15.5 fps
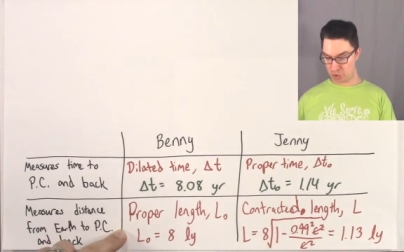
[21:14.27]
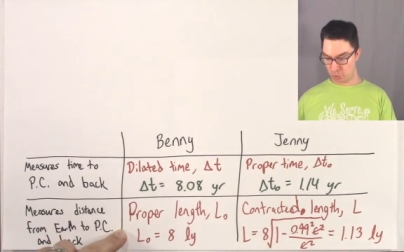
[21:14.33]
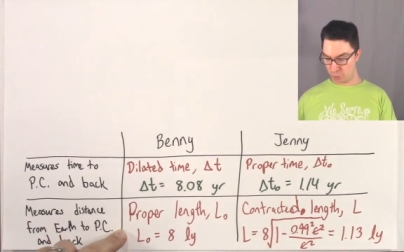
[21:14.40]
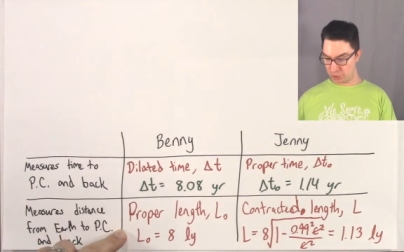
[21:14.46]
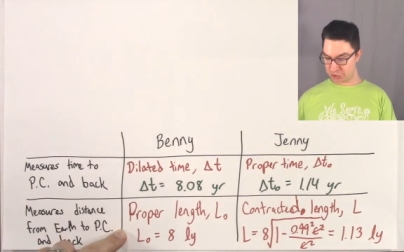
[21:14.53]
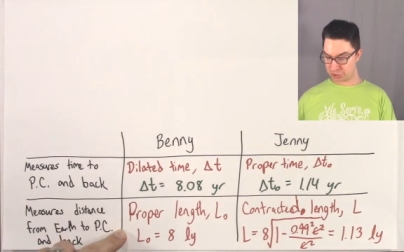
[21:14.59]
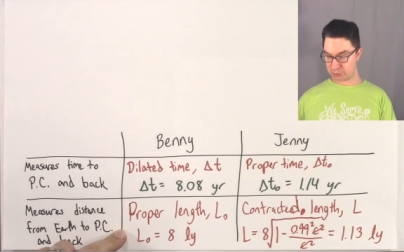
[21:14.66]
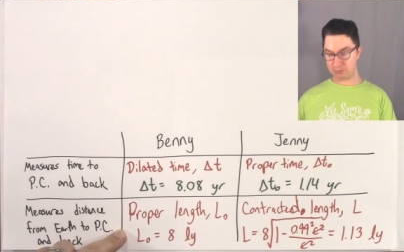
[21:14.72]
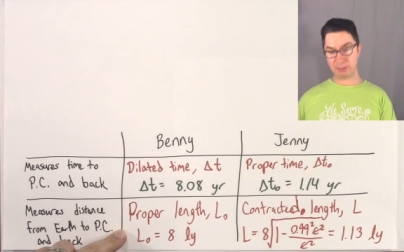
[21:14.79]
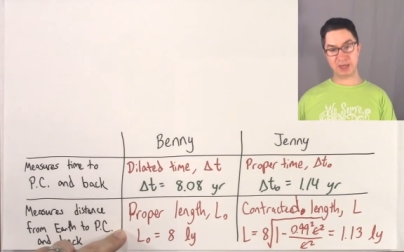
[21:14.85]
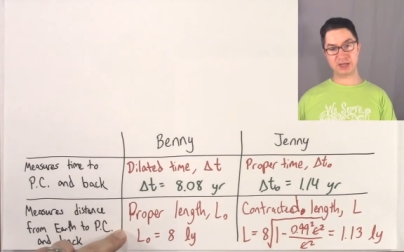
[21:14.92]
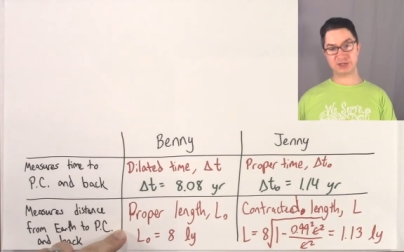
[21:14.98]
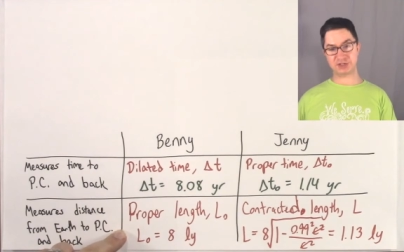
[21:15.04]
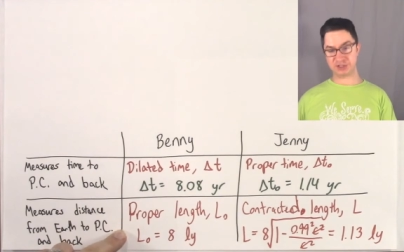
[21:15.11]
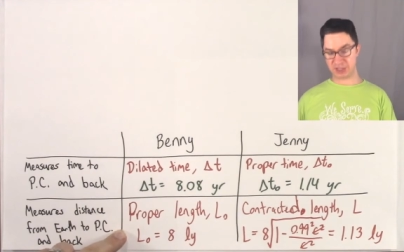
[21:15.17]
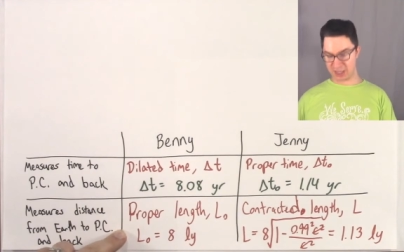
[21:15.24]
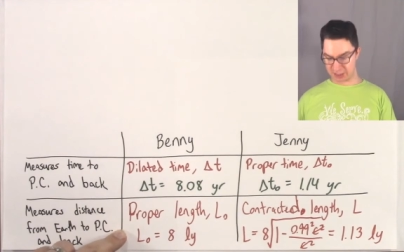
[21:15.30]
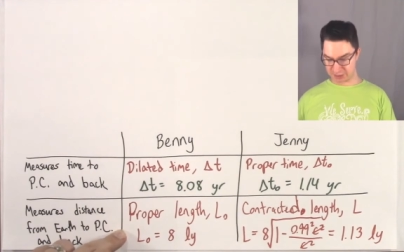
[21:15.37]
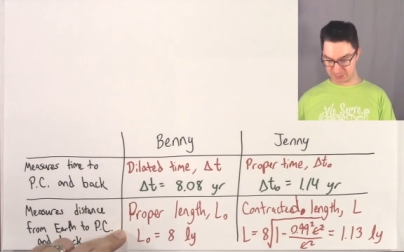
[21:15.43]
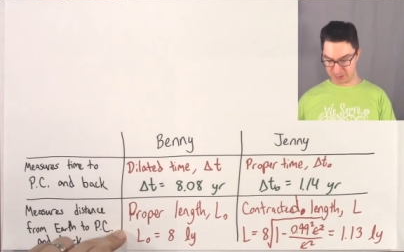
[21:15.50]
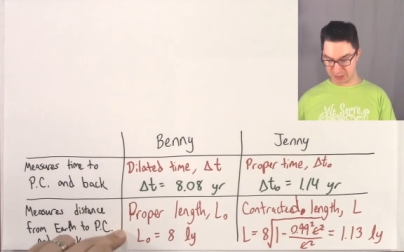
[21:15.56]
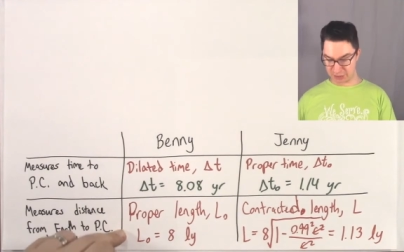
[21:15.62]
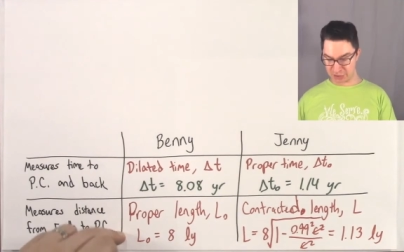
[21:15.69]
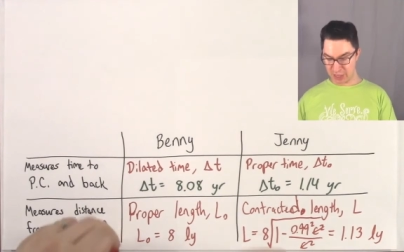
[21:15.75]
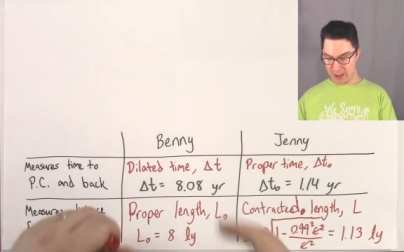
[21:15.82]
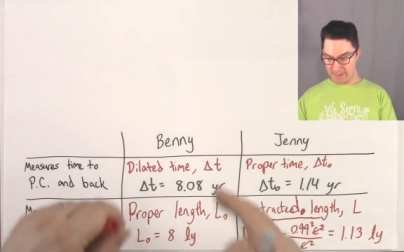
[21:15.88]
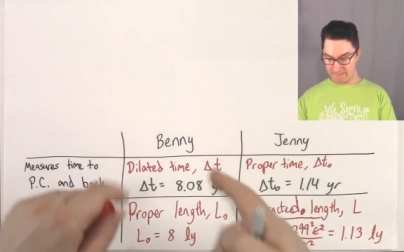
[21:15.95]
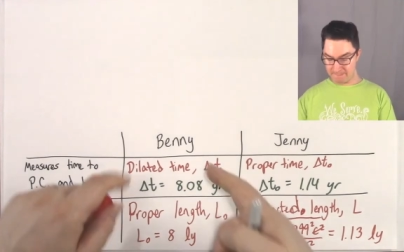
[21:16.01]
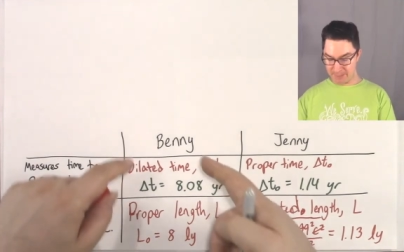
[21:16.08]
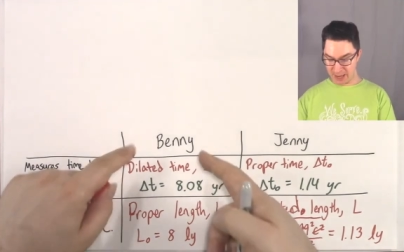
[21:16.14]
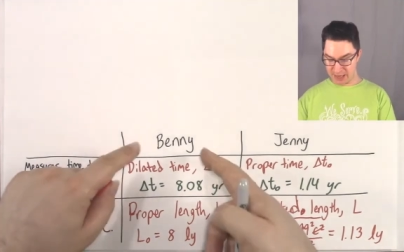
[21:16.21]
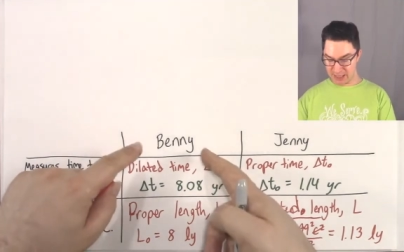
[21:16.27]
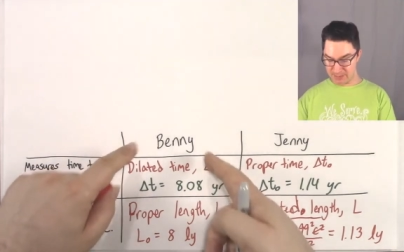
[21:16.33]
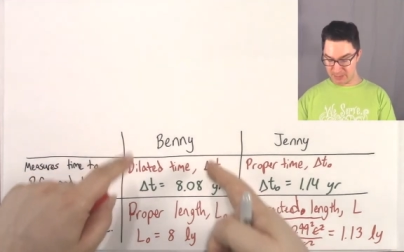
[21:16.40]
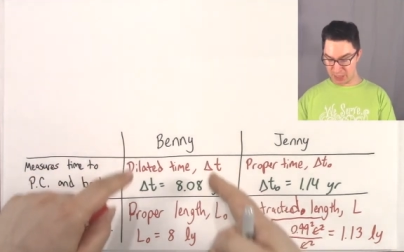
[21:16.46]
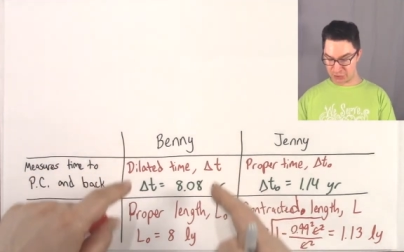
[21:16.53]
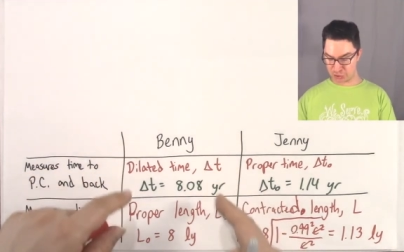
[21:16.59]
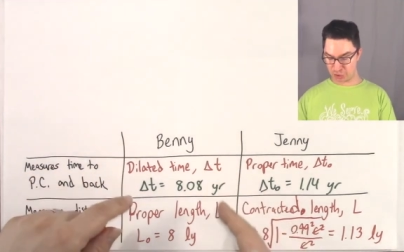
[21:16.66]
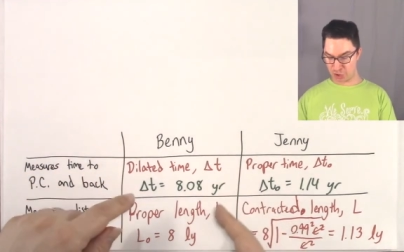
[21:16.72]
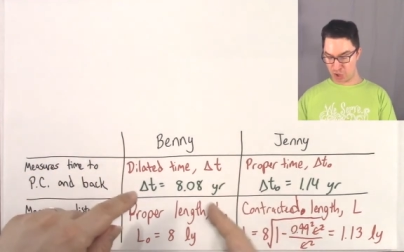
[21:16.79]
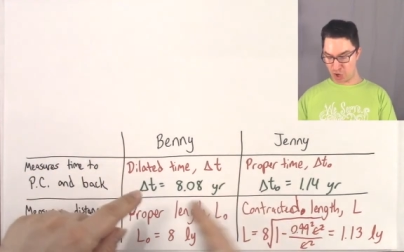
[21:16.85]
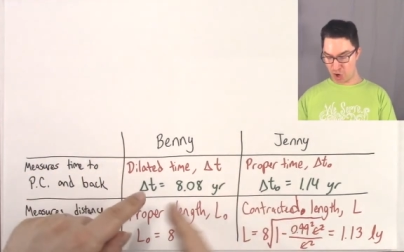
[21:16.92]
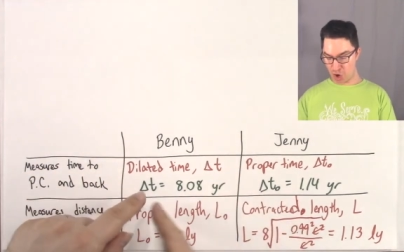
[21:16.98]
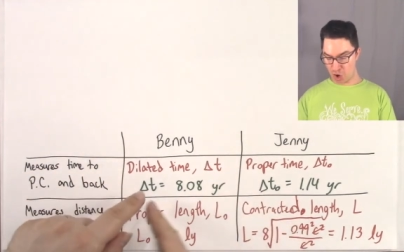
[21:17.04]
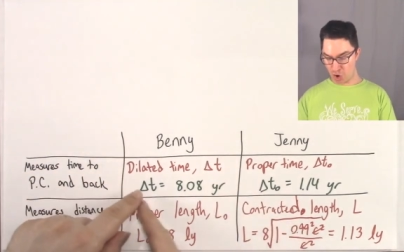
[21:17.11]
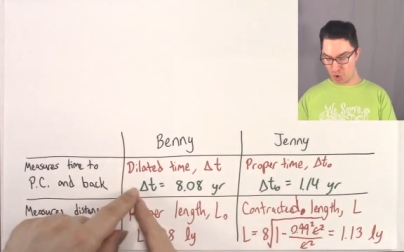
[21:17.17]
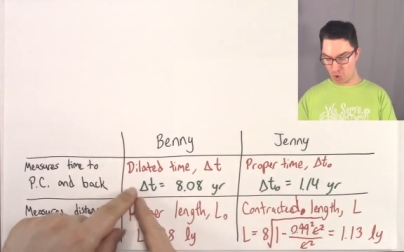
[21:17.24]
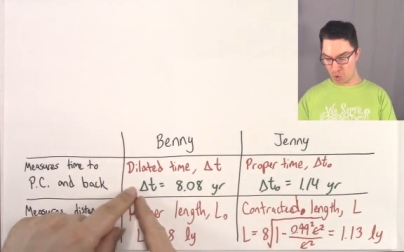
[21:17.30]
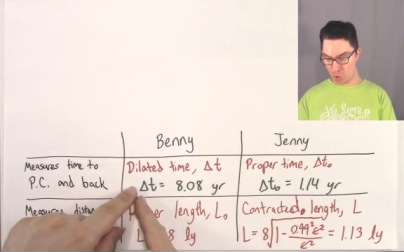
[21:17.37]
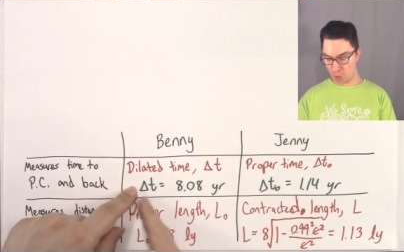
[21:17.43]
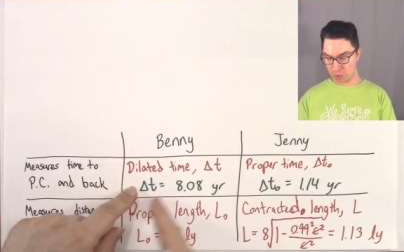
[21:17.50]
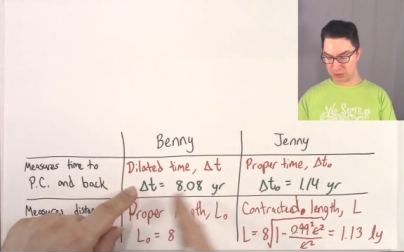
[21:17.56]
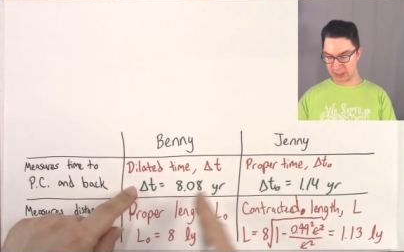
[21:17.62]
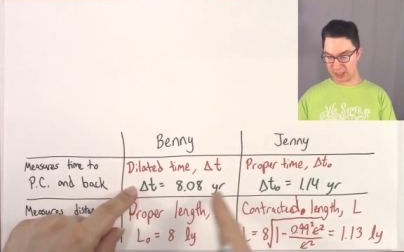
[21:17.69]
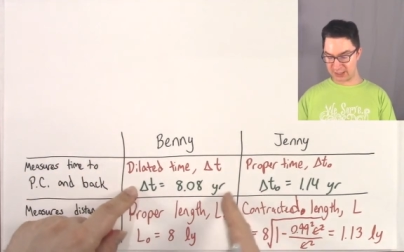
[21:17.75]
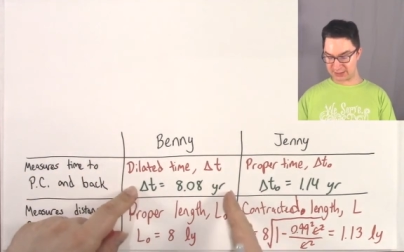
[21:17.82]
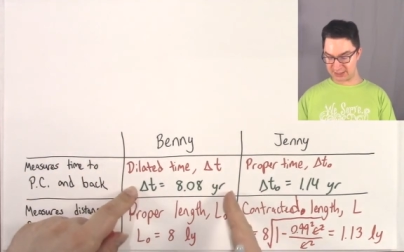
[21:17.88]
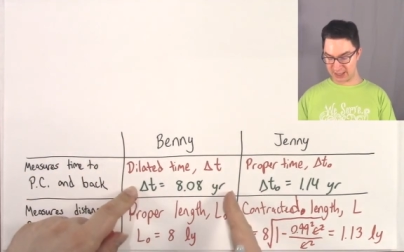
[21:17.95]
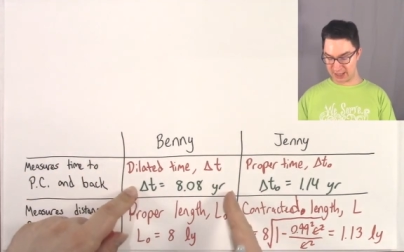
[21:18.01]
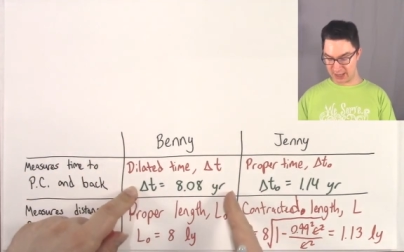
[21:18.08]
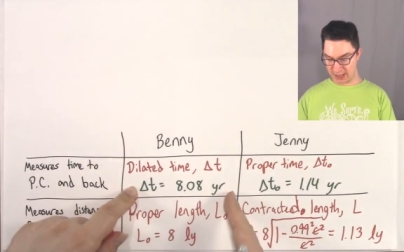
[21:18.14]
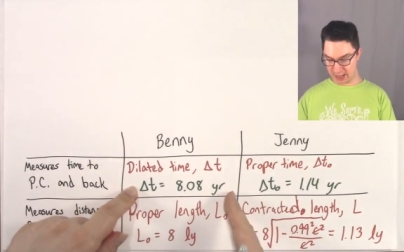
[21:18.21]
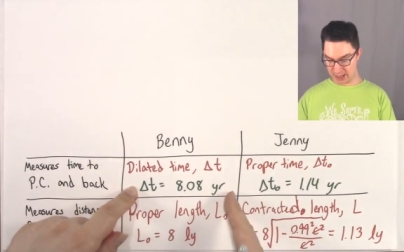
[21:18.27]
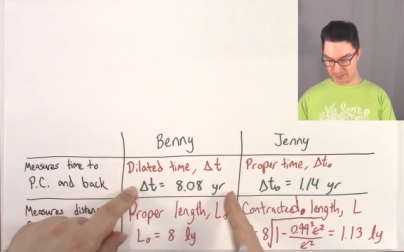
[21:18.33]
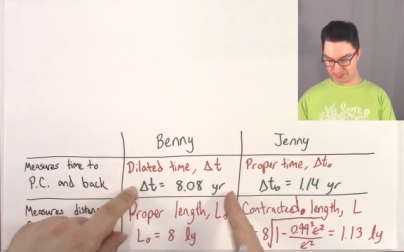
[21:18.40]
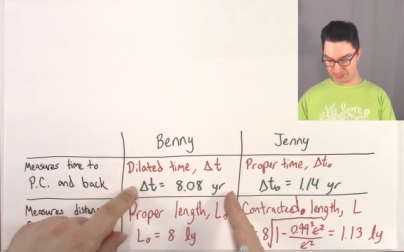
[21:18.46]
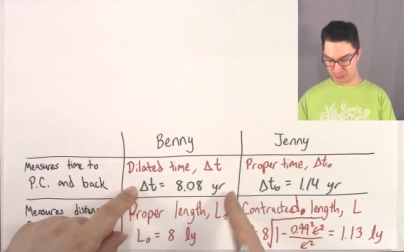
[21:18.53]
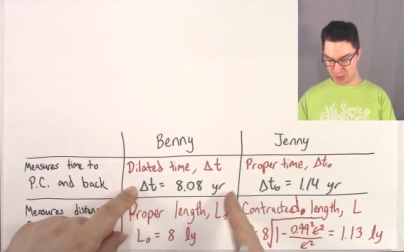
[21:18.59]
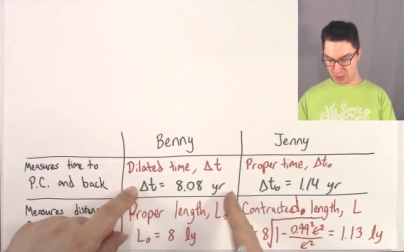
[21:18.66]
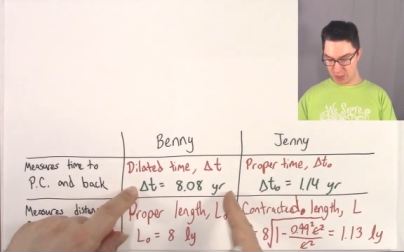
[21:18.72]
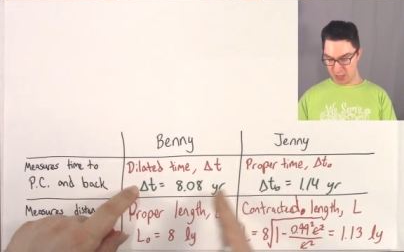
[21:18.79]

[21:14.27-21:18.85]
which makes sense because Benny measured a whole lot of time,